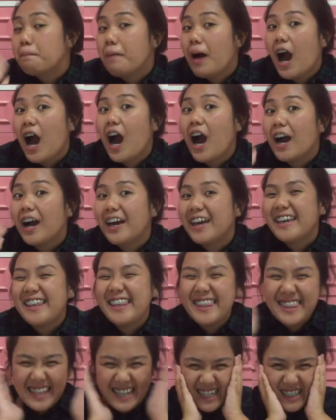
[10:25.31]
Bye!
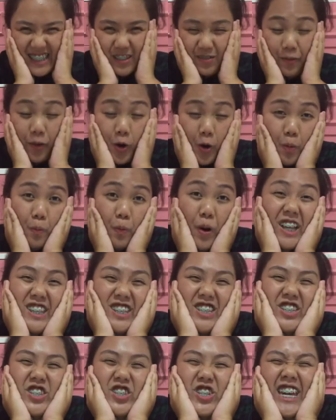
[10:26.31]
Thanks for
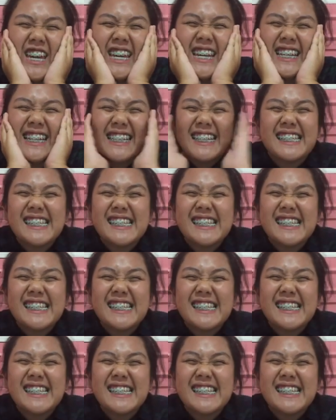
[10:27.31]
watching!